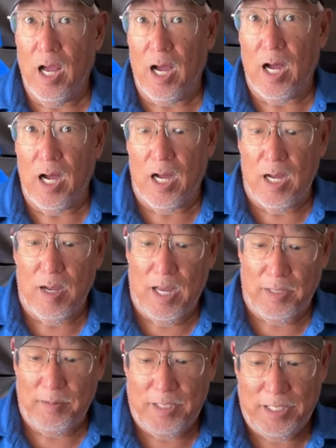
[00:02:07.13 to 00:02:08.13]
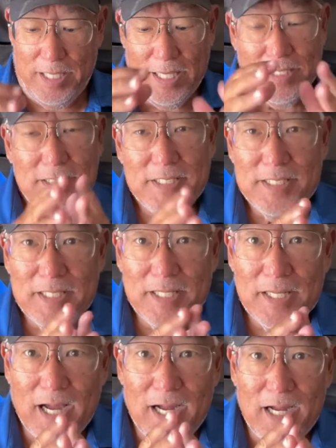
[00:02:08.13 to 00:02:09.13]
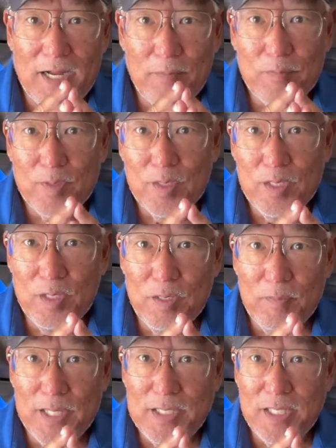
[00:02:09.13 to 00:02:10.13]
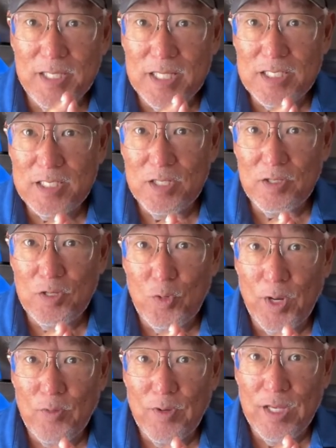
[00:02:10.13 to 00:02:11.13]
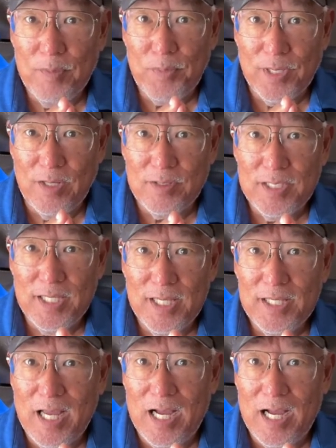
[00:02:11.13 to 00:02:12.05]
I guess you might say that's the correct way of pronouncing it.